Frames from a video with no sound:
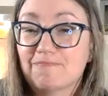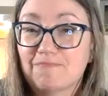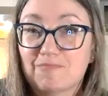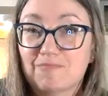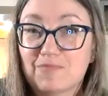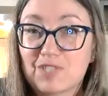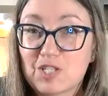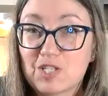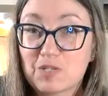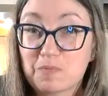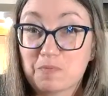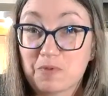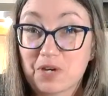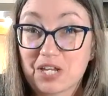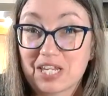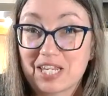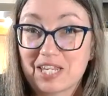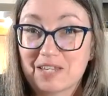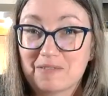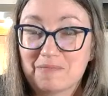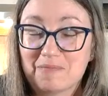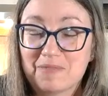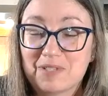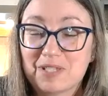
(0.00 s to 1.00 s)
springy.
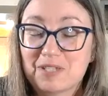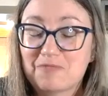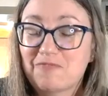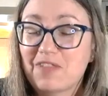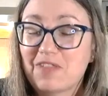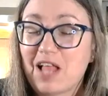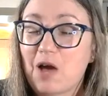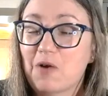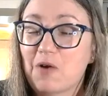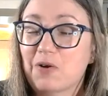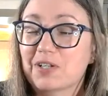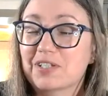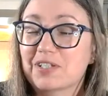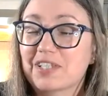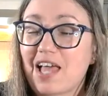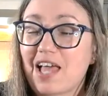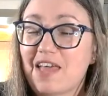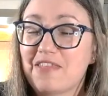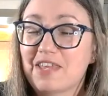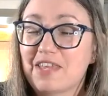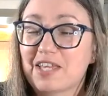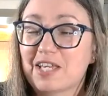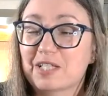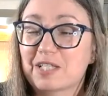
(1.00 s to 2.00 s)
Flowers, I
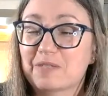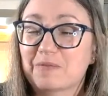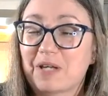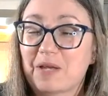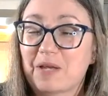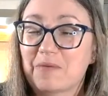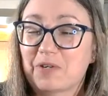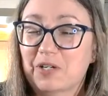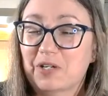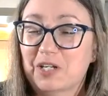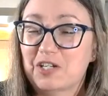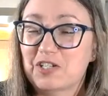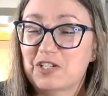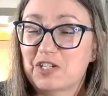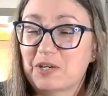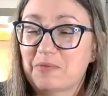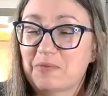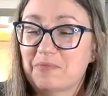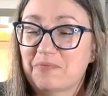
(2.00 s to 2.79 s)
think, is what I'm going to do.